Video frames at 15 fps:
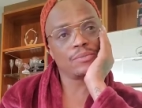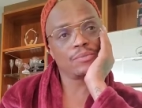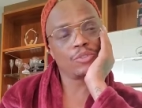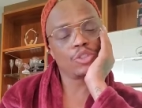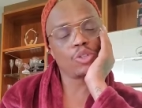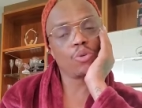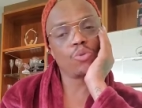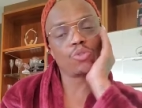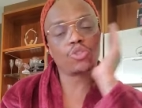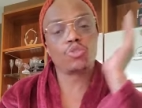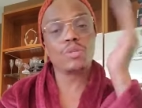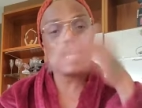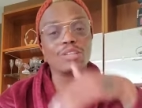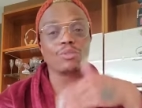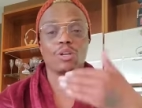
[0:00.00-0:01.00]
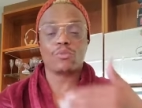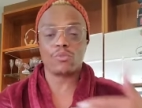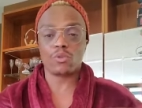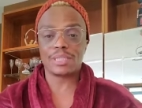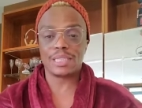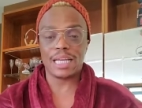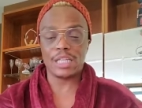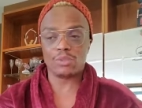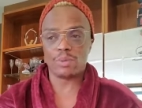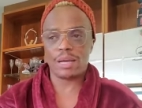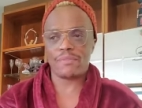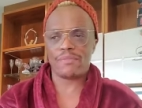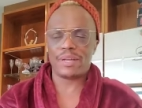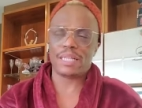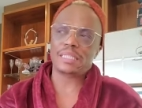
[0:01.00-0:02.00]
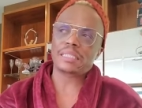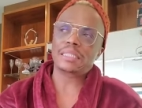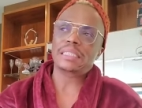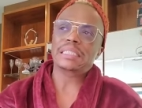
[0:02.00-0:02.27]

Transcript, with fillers: So today is one of those days where I felt